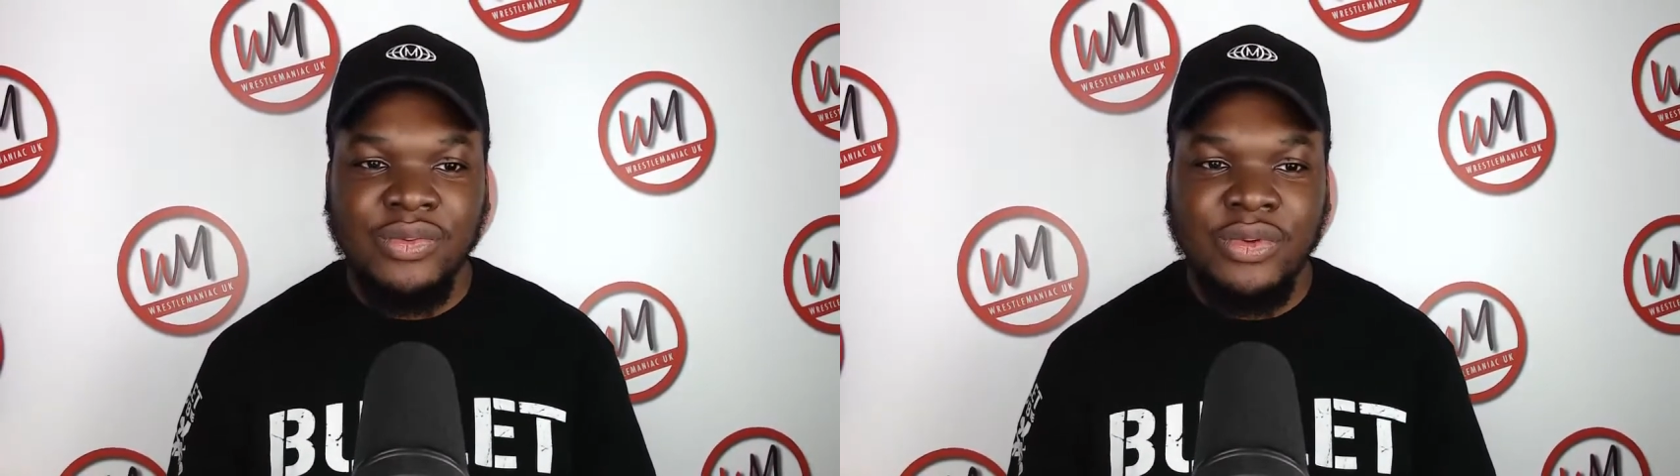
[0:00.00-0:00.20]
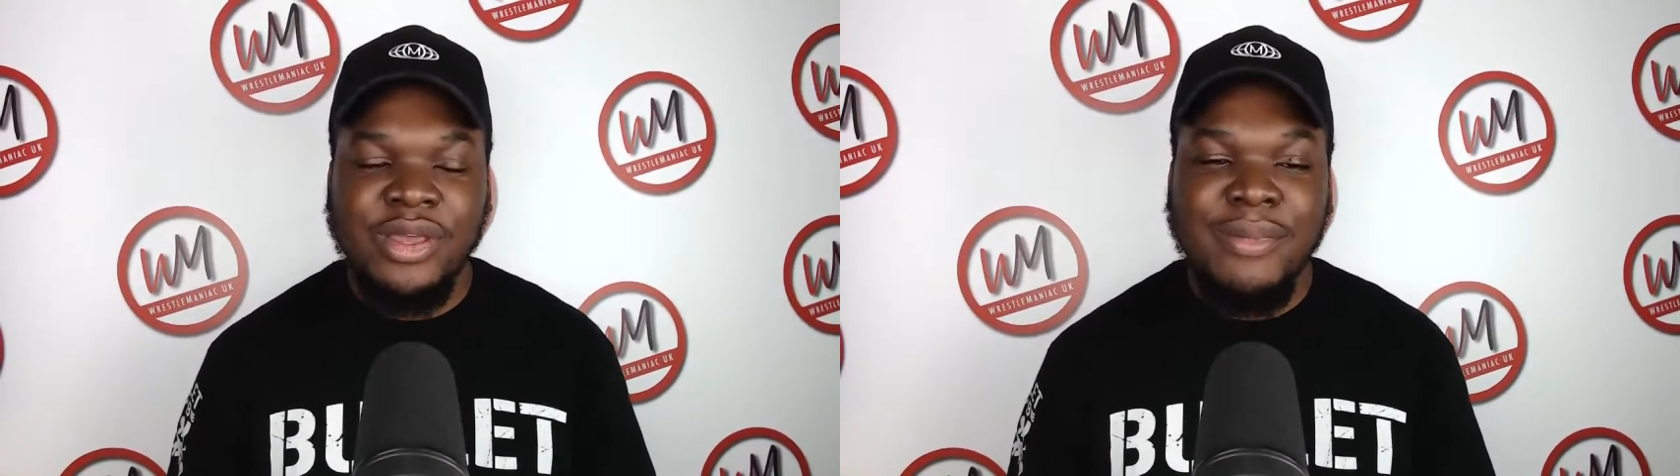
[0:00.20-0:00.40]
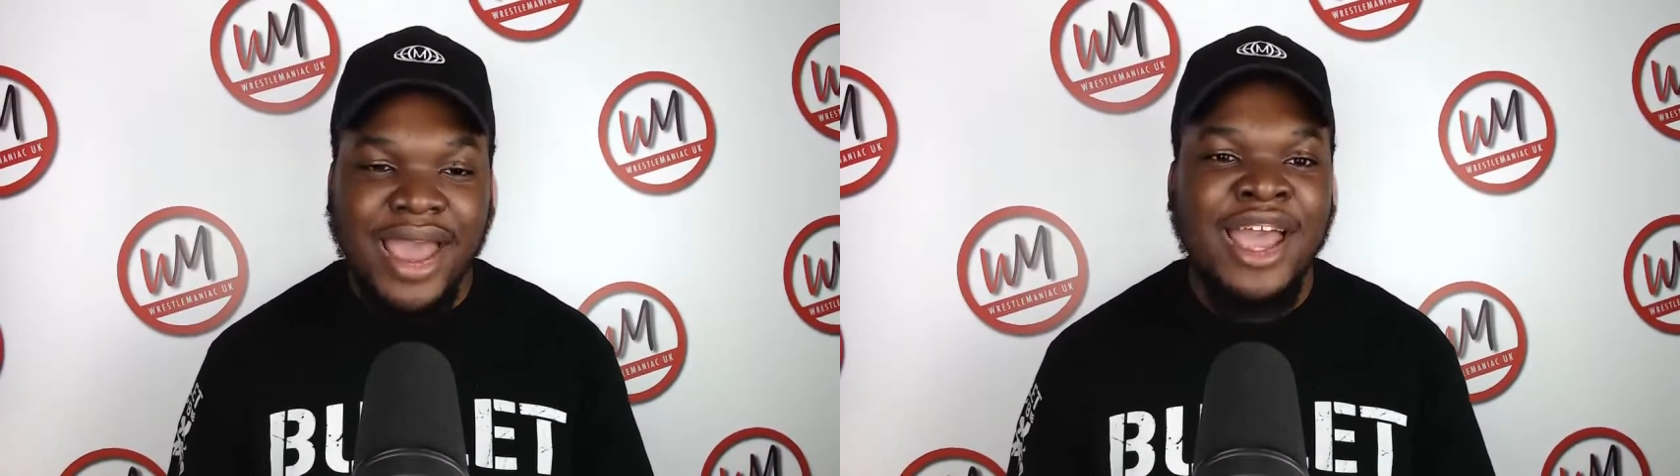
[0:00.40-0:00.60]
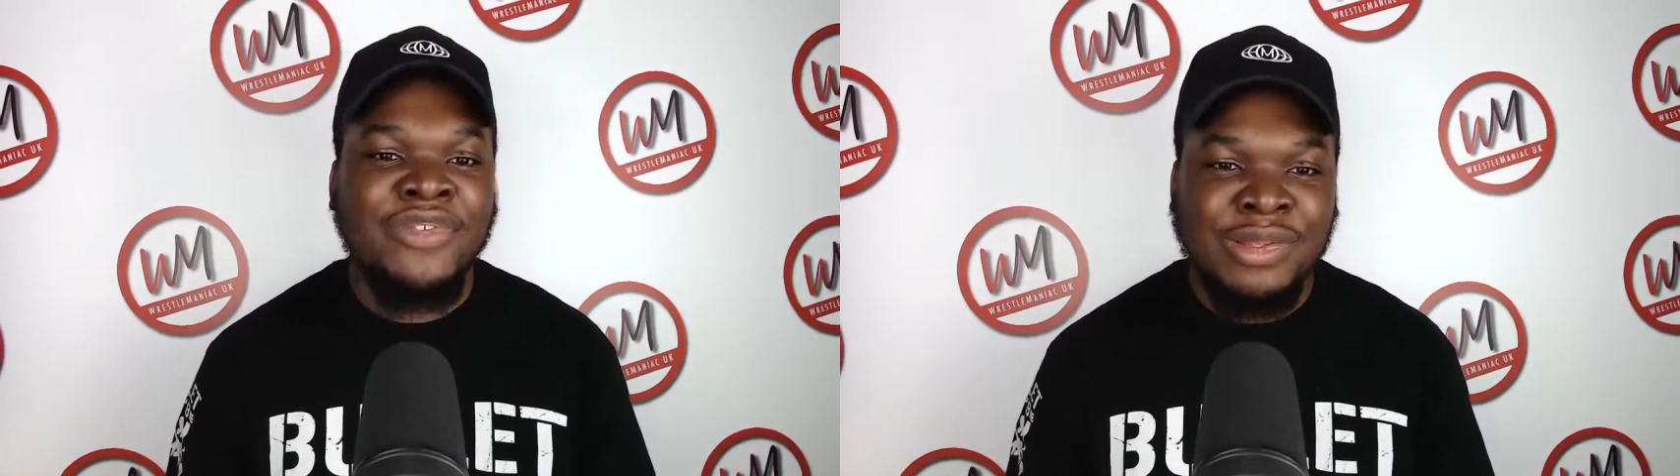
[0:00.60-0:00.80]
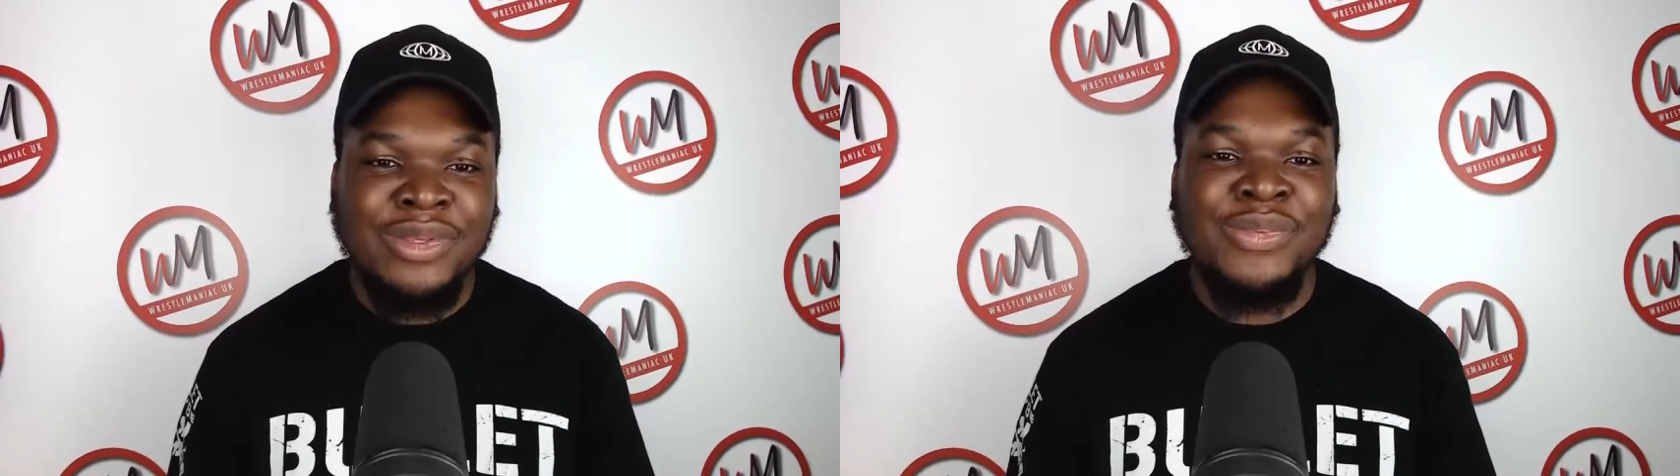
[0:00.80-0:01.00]
We might
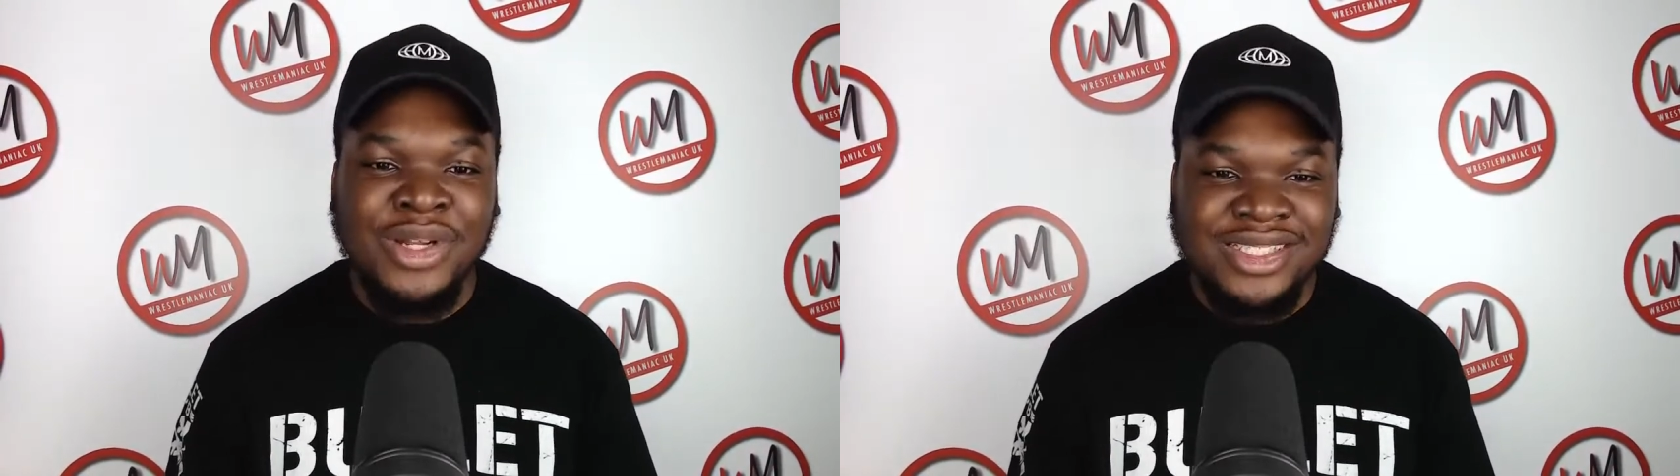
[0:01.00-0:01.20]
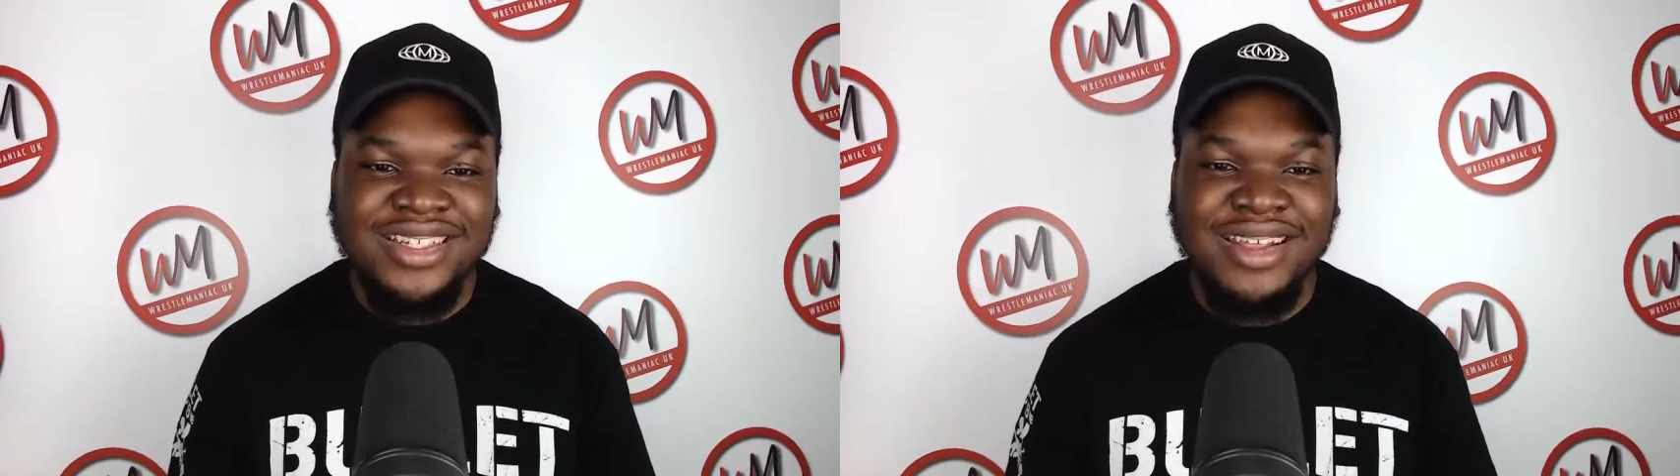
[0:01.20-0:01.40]
have to be watching